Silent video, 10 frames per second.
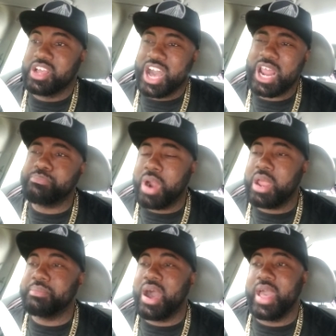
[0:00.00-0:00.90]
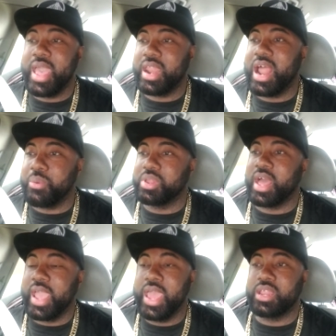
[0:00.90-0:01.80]
I done probably about had it out with
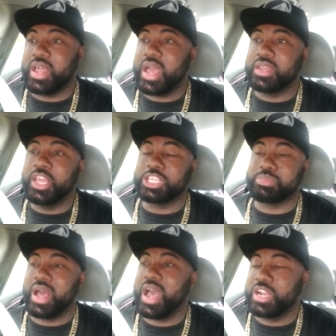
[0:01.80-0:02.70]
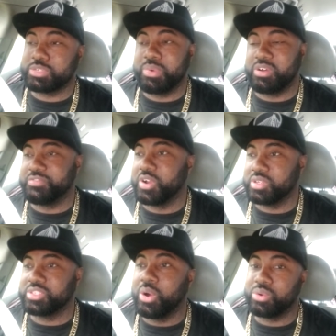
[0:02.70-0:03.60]
like eight or nine niggas behind this
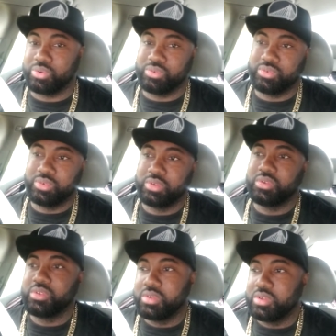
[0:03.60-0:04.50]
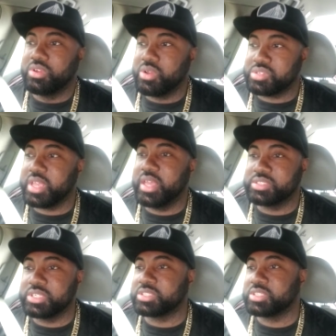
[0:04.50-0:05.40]
motherfucker total. You know what I'm saying?
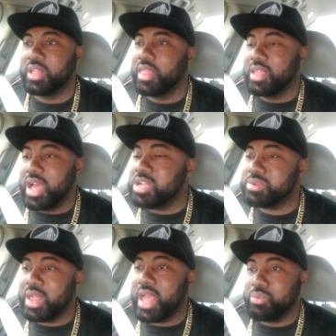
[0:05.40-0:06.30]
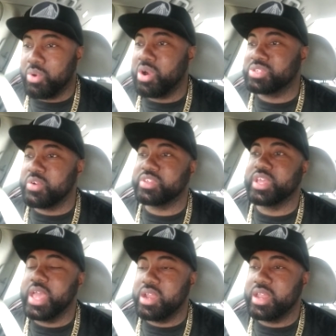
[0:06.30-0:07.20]
Just I'm talking like words over the
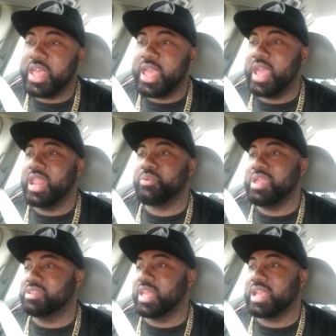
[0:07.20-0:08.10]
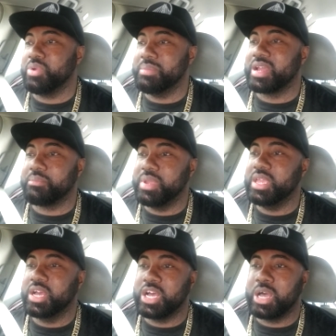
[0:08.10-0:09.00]
internet and we thinking we about to
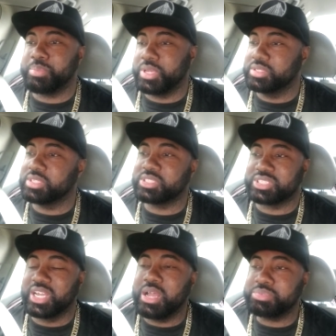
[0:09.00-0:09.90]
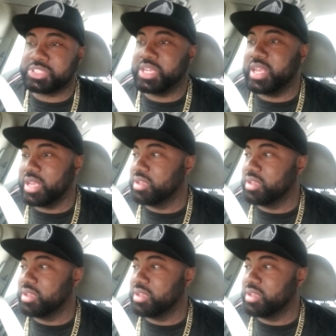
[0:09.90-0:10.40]
meet up and just dumb shit.